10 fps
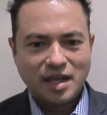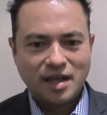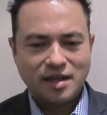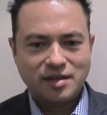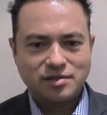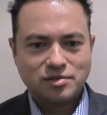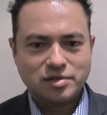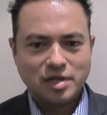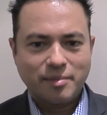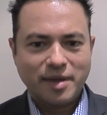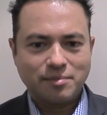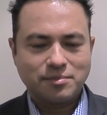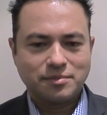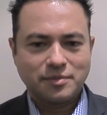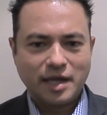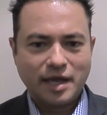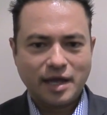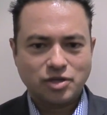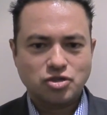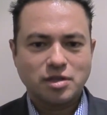and about
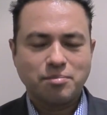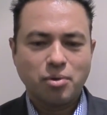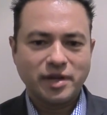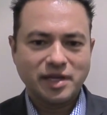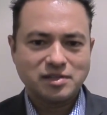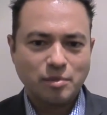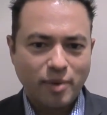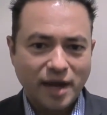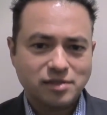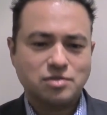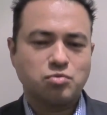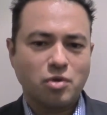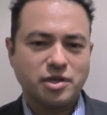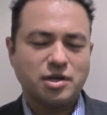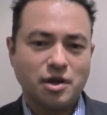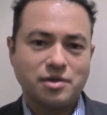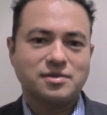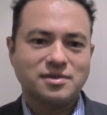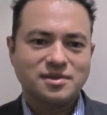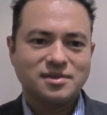actually putting into practice what you
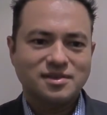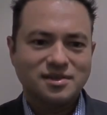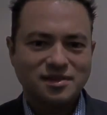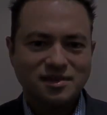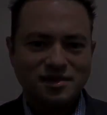know.